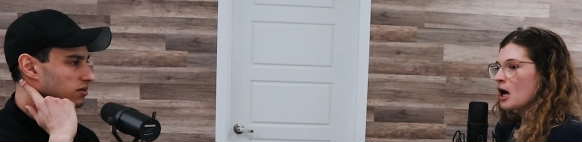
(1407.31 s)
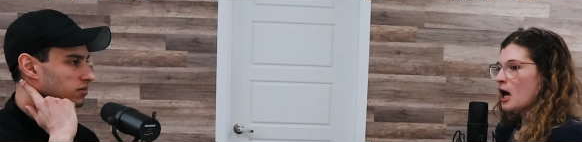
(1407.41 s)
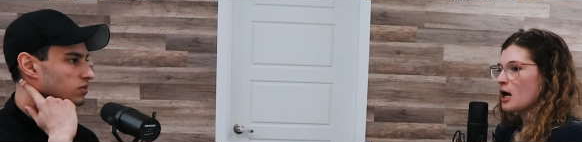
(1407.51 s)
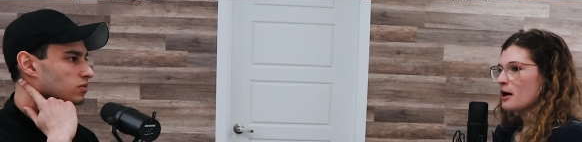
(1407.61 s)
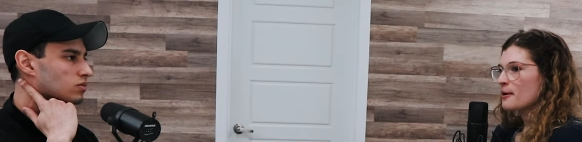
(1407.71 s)

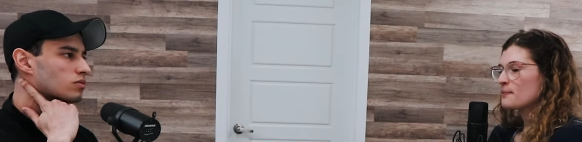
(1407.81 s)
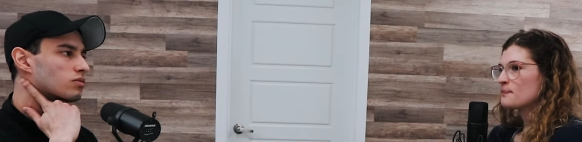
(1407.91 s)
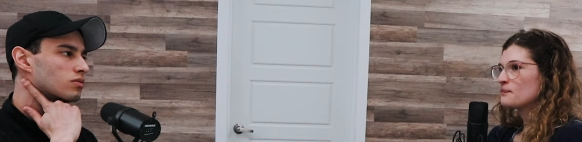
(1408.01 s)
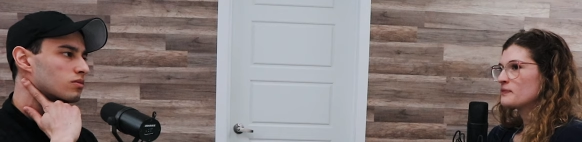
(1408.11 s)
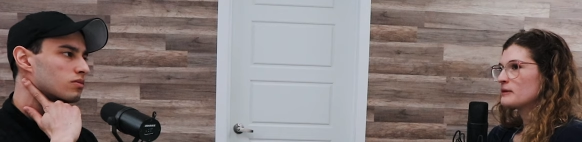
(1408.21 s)

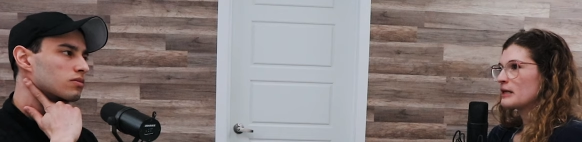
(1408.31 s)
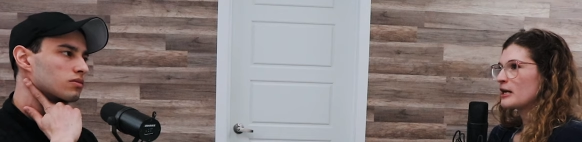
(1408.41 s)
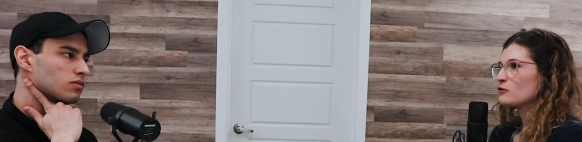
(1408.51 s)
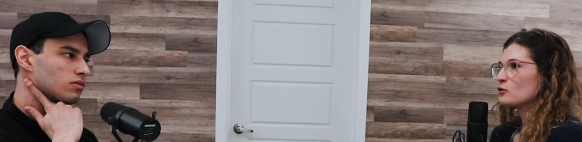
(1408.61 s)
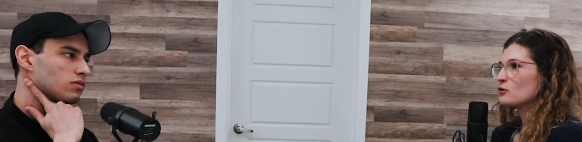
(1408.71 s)
Speaker 1: Um,
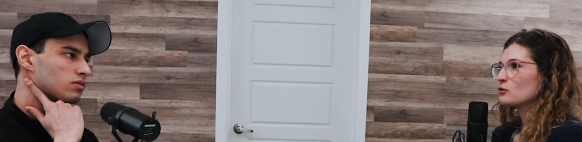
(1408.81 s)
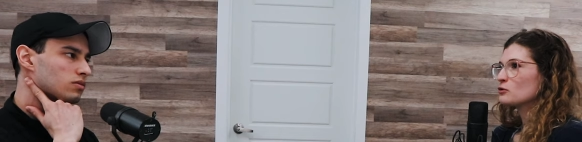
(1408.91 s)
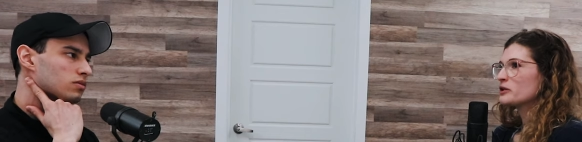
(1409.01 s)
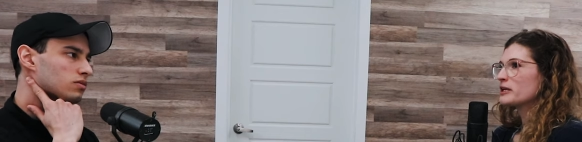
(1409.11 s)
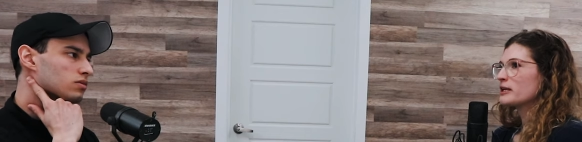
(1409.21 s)
if you're
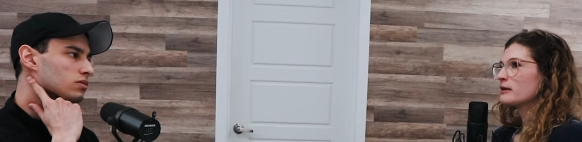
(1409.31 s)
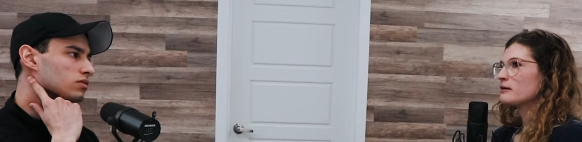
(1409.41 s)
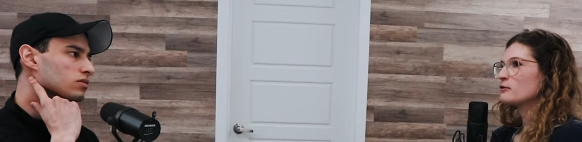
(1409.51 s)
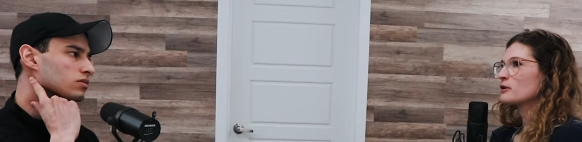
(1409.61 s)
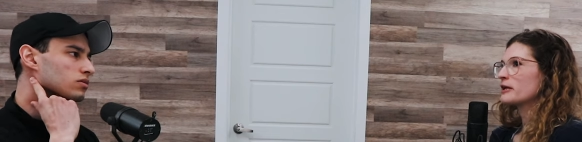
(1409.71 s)

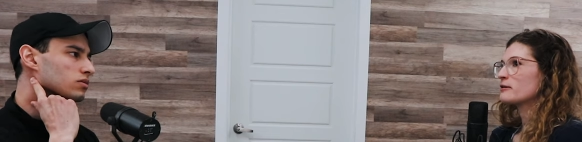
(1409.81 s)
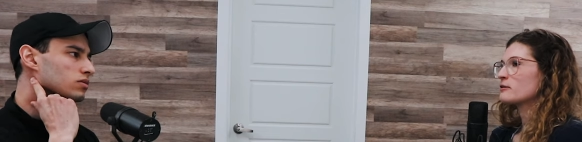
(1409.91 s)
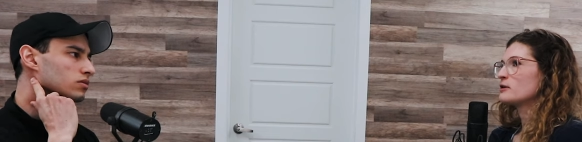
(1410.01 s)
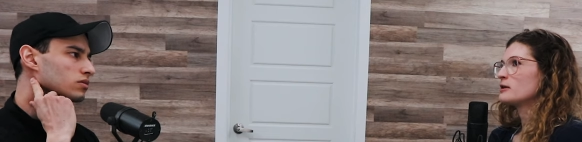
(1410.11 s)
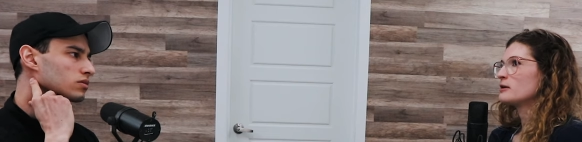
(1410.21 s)
looking like
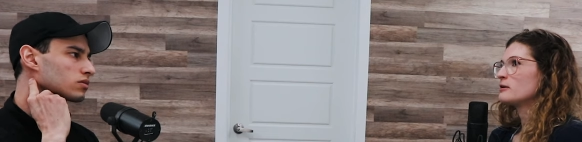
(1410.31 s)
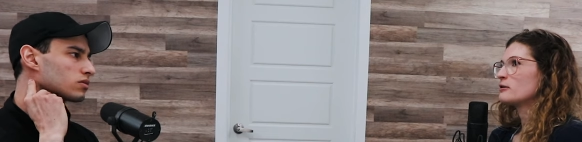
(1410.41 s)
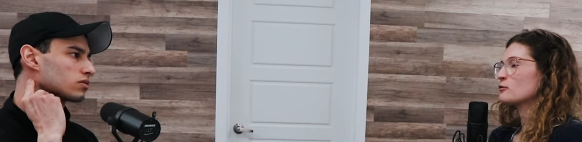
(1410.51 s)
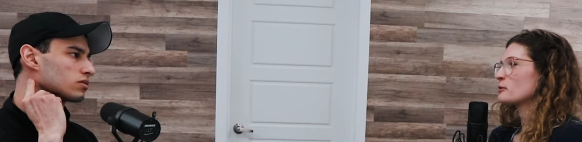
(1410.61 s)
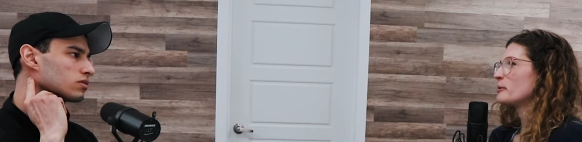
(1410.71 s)
the
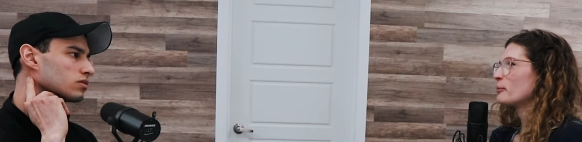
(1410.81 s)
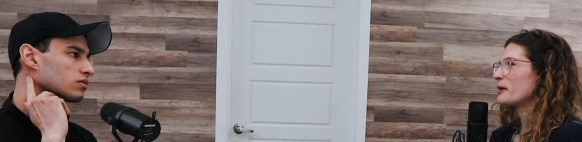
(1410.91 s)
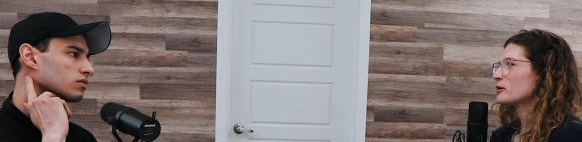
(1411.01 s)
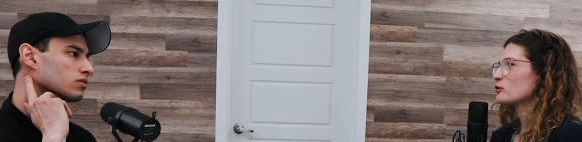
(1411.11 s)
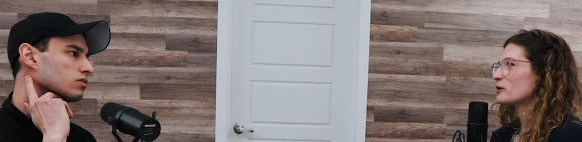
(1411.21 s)
three meal
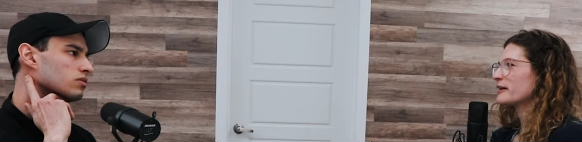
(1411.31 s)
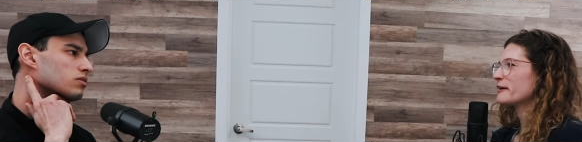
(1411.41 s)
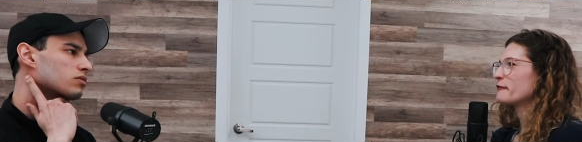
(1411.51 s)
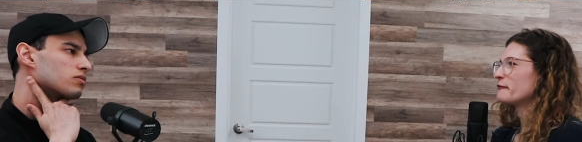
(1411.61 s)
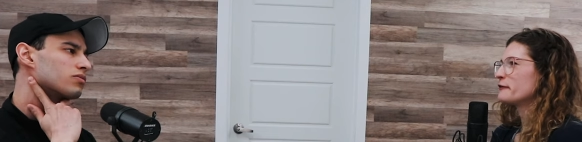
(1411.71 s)
plan, you're looking at
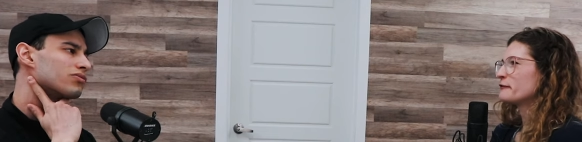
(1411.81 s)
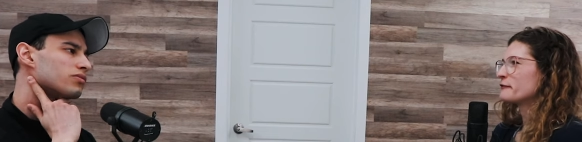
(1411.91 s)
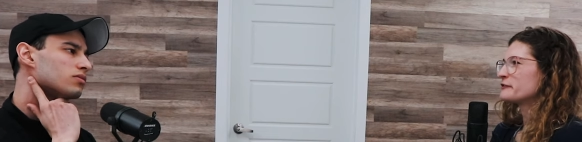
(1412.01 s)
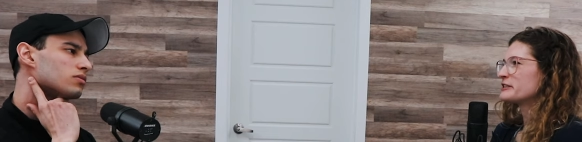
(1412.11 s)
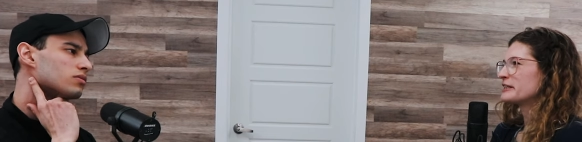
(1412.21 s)
like
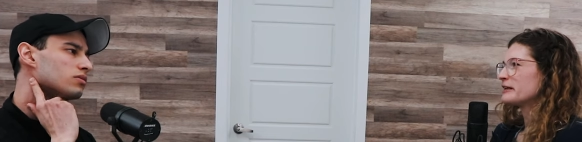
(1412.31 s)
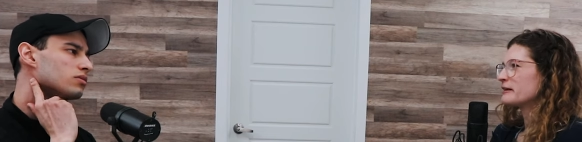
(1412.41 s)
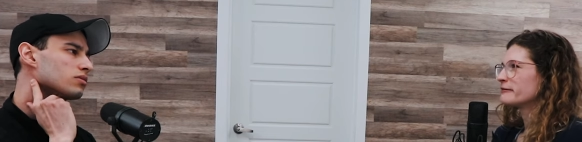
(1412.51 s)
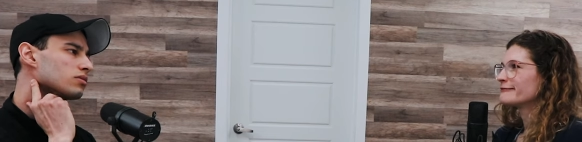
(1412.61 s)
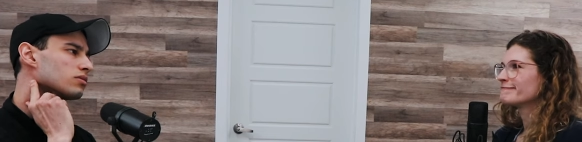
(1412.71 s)

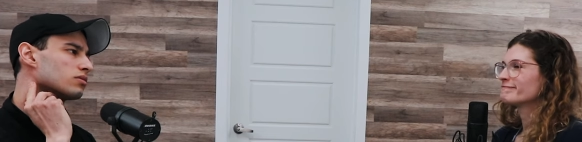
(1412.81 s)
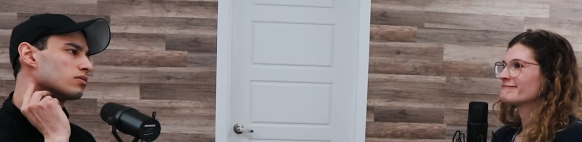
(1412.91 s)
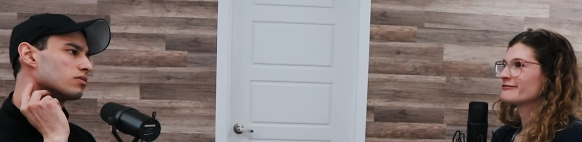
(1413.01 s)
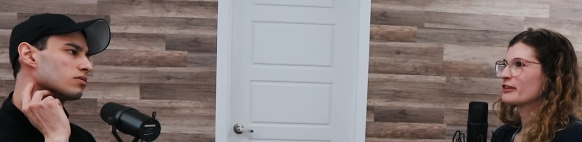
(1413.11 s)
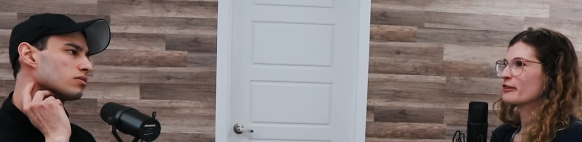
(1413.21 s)
15,